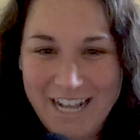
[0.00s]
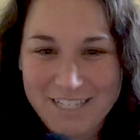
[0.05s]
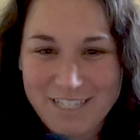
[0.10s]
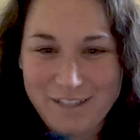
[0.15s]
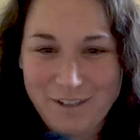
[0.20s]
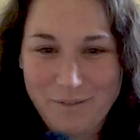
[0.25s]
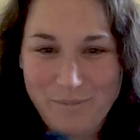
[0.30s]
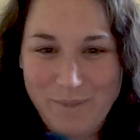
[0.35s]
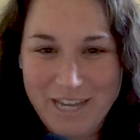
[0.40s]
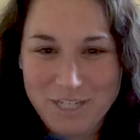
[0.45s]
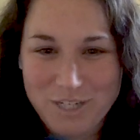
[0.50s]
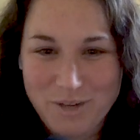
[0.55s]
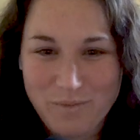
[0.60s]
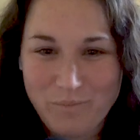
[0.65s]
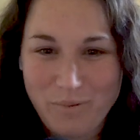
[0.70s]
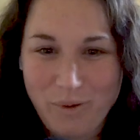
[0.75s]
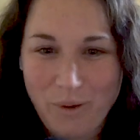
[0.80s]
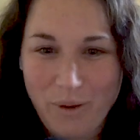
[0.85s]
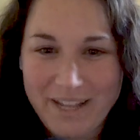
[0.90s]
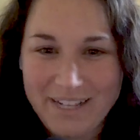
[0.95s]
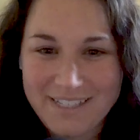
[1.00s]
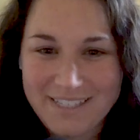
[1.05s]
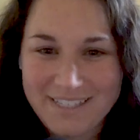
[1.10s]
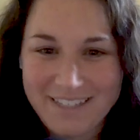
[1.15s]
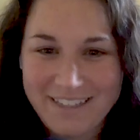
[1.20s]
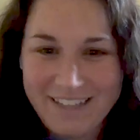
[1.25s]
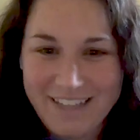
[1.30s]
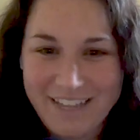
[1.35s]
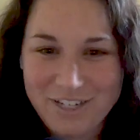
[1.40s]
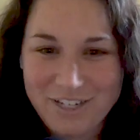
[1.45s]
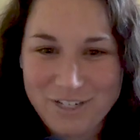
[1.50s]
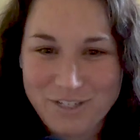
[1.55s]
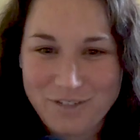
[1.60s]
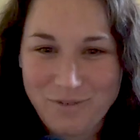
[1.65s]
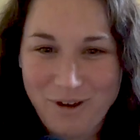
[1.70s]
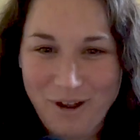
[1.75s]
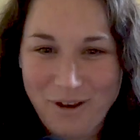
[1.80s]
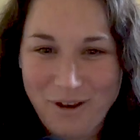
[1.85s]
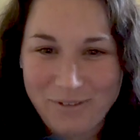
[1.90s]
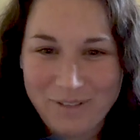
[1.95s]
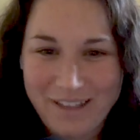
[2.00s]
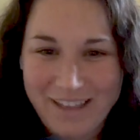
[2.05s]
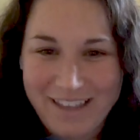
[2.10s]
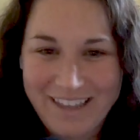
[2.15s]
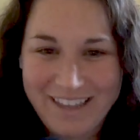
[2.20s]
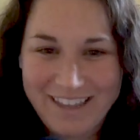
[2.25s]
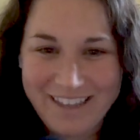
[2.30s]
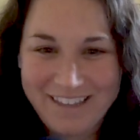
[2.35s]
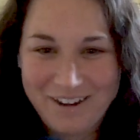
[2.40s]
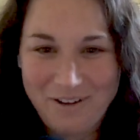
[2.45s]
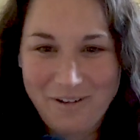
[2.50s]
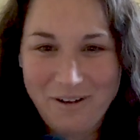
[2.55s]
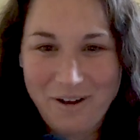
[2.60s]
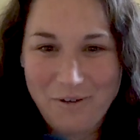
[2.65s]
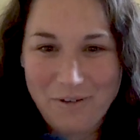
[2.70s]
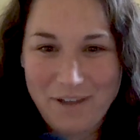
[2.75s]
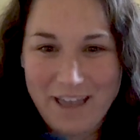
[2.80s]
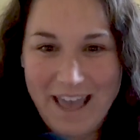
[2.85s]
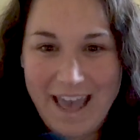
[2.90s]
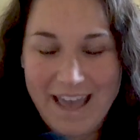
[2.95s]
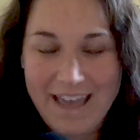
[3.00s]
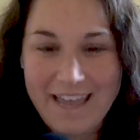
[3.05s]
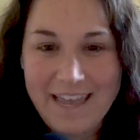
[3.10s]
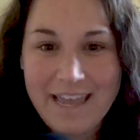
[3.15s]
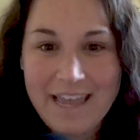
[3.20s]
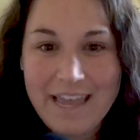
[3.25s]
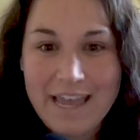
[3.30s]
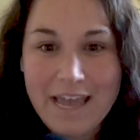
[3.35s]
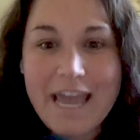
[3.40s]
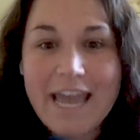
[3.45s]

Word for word: exclamation points and they just wrote like, you know, okay.